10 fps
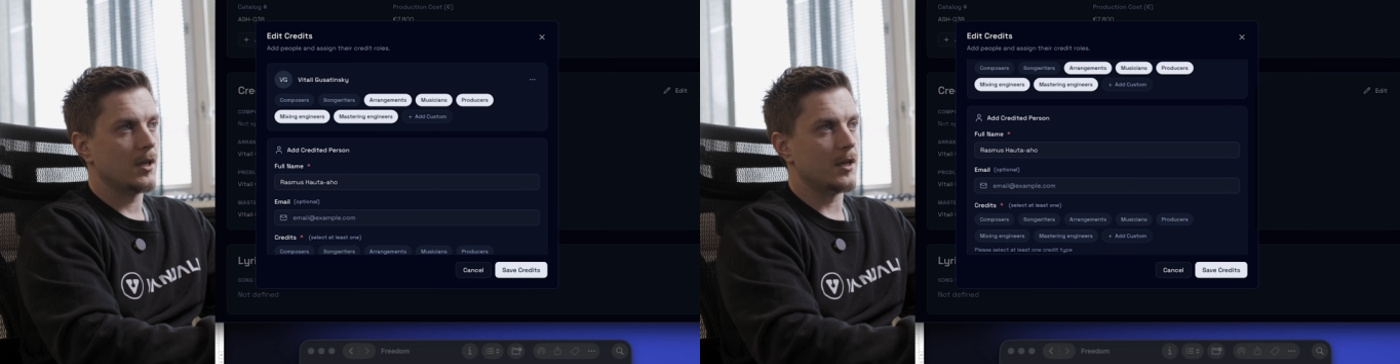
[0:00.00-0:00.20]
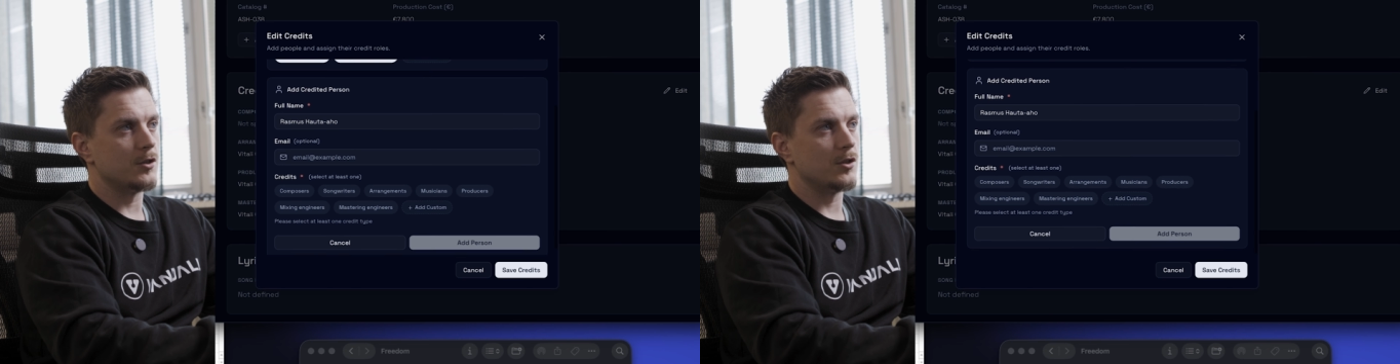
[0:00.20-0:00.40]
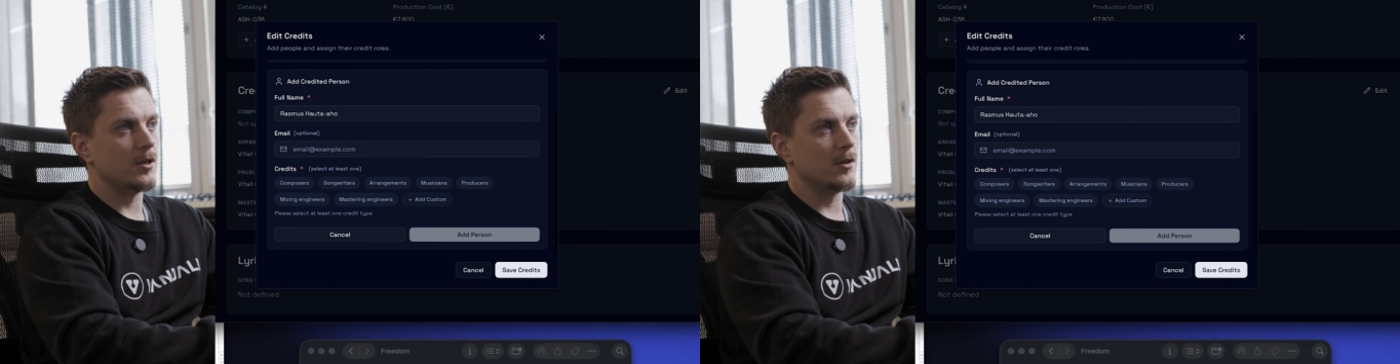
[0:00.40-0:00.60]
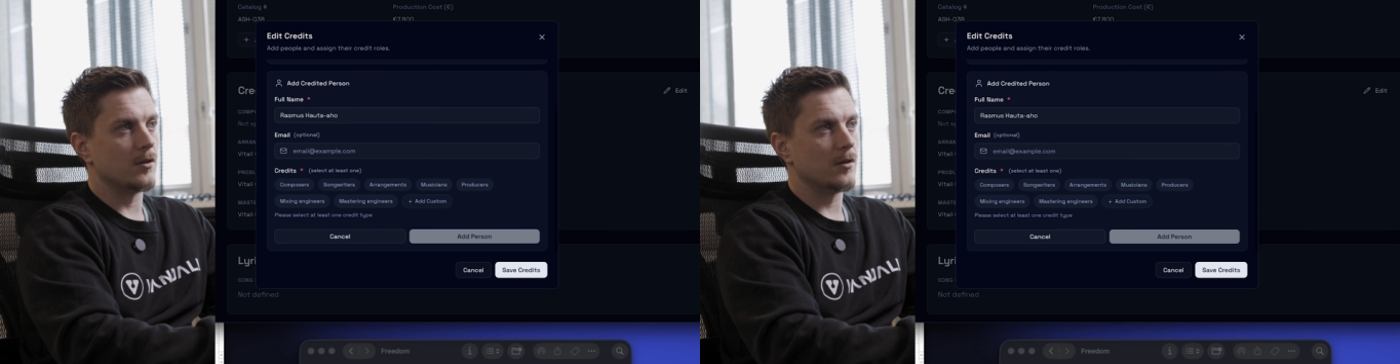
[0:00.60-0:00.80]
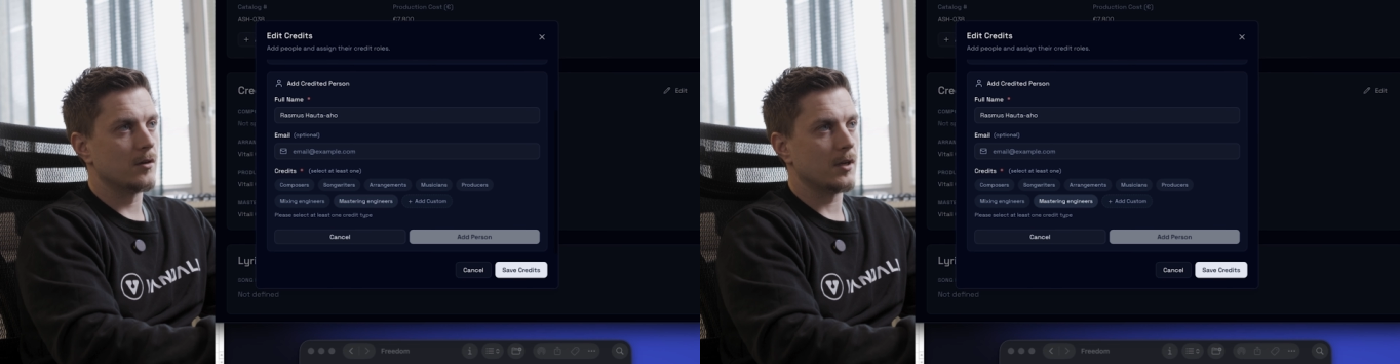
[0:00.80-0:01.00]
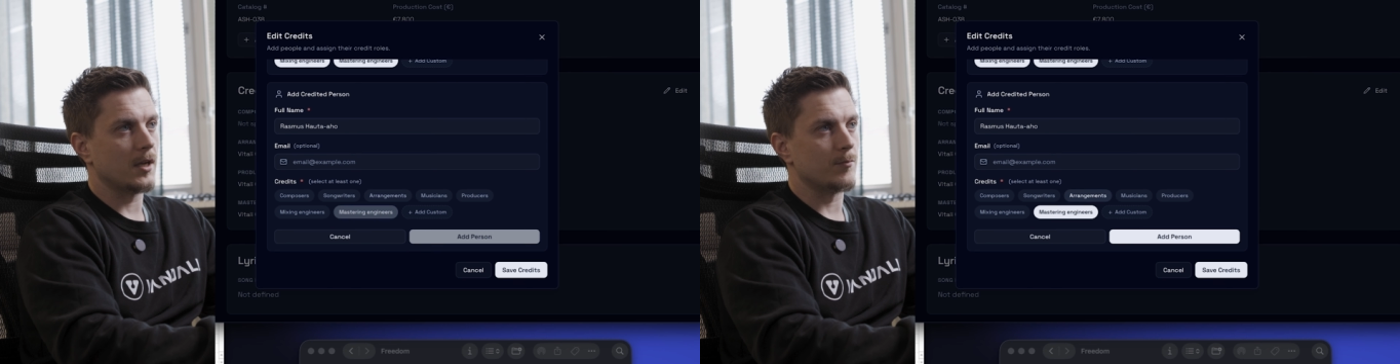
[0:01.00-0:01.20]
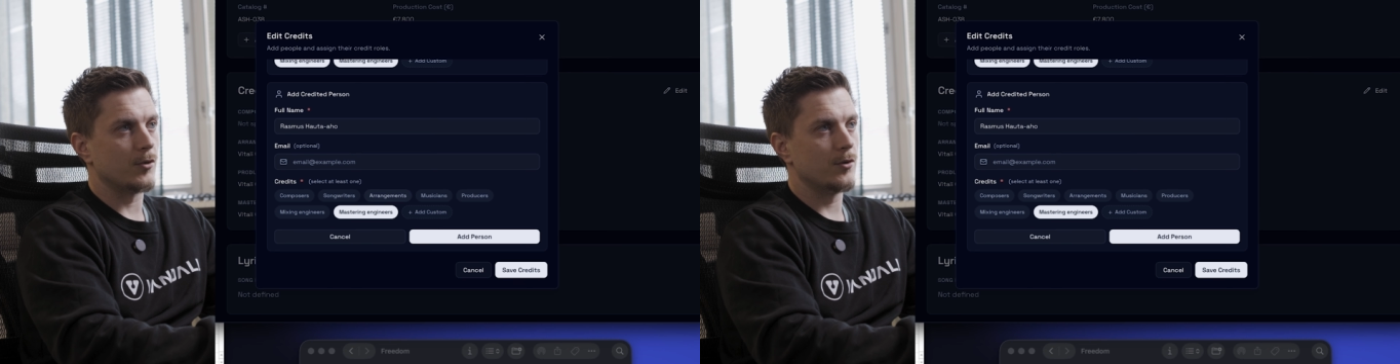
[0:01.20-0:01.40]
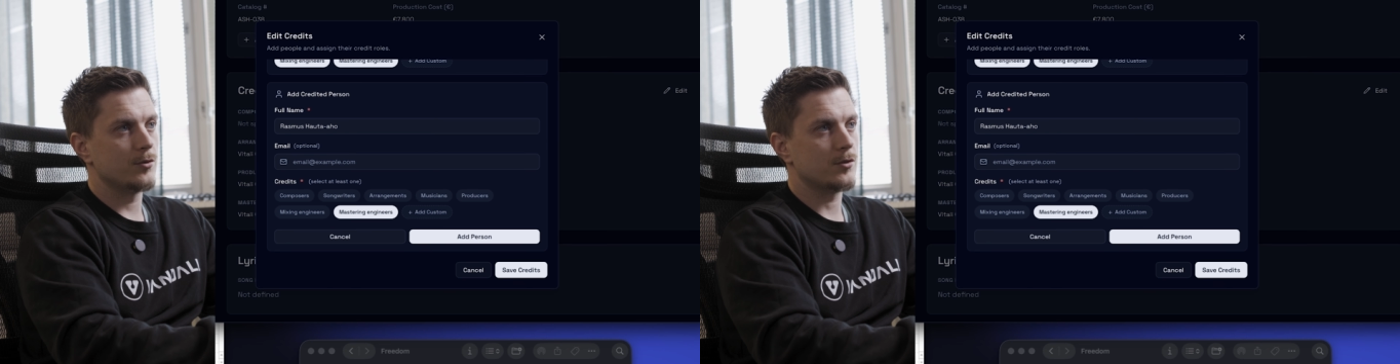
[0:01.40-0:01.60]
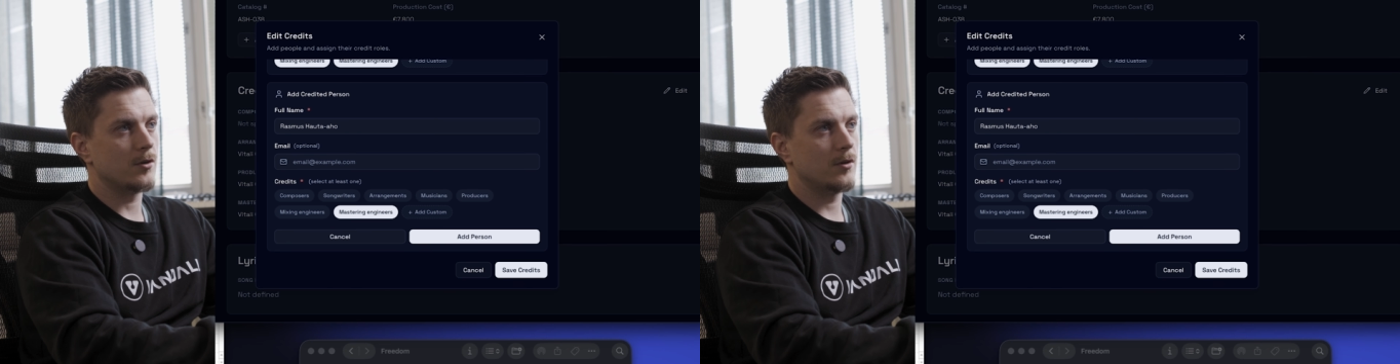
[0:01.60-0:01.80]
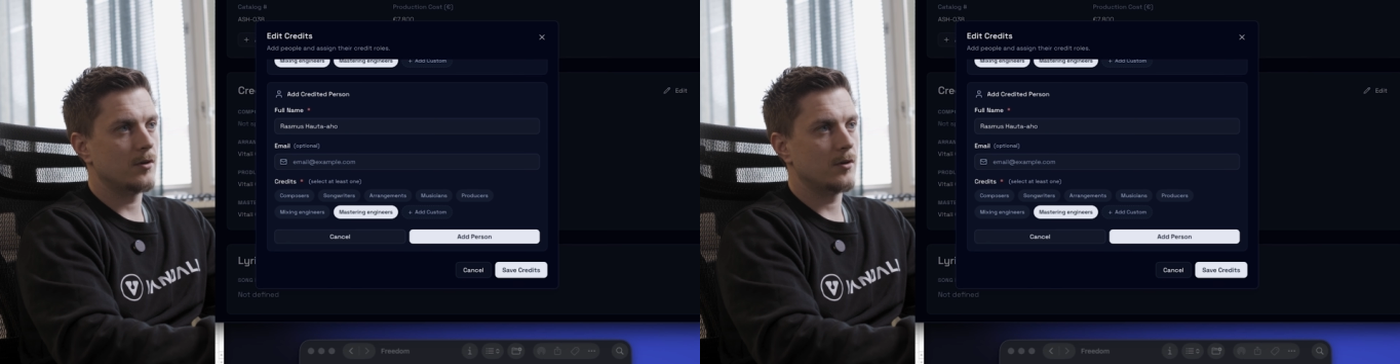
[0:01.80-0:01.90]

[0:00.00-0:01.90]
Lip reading: engineer and producer.